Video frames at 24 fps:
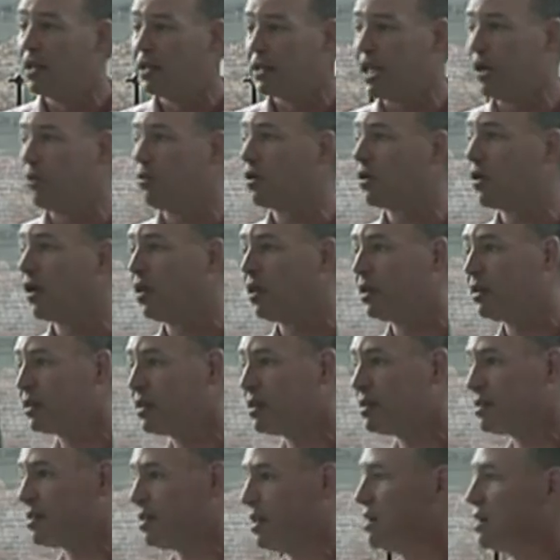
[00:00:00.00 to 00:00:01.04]
they were calling
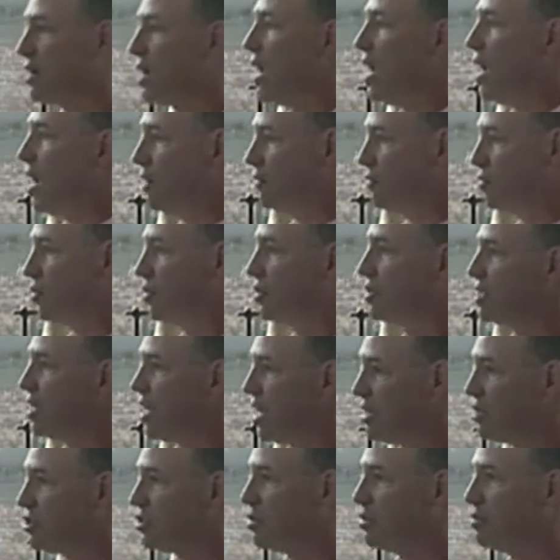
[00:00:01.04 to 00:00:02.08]
this a
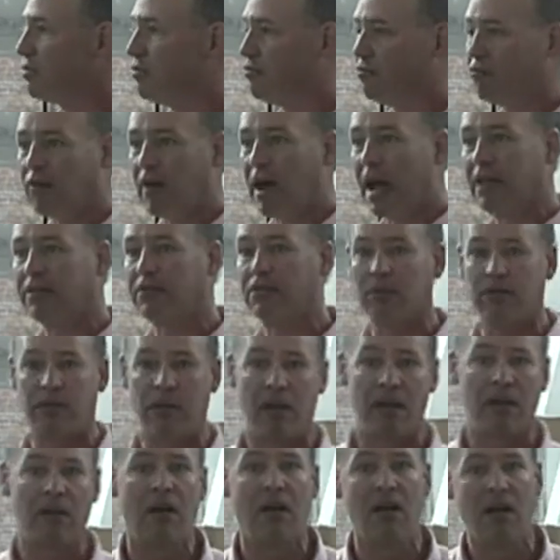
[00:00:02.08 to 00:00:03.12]
conversation rather
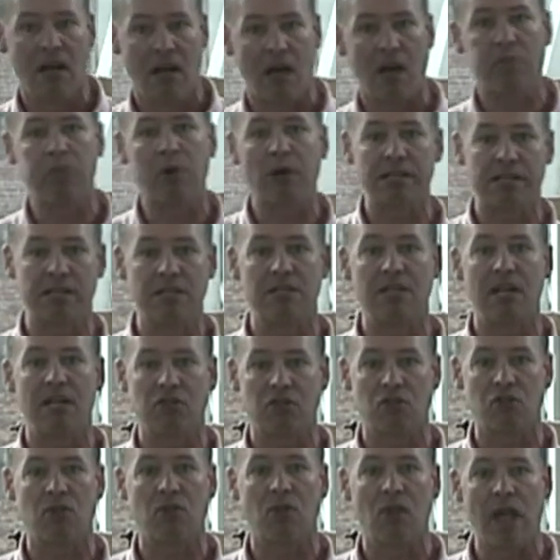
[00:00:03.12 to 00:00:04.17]
than a
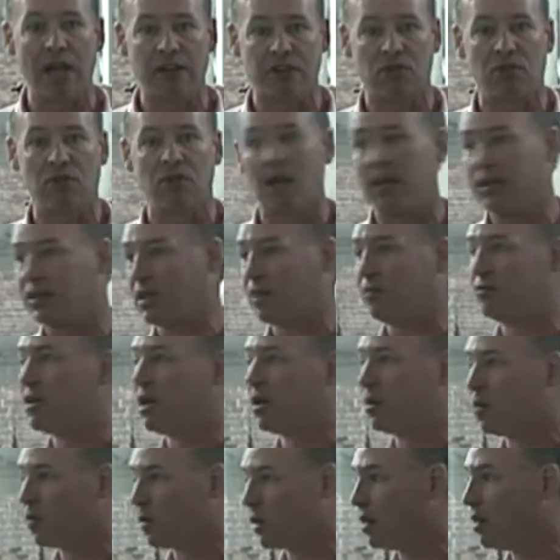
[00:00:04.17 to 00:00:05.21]
presentation or lecture like they've
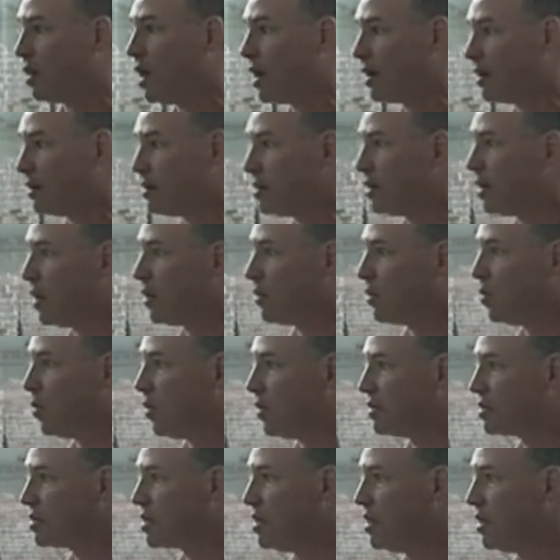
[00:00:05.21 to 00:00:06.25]
done with a lot of the other
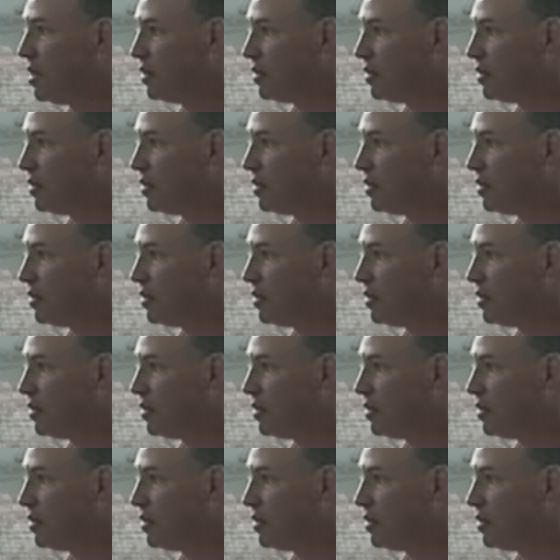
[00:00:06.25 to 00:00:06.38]
ones.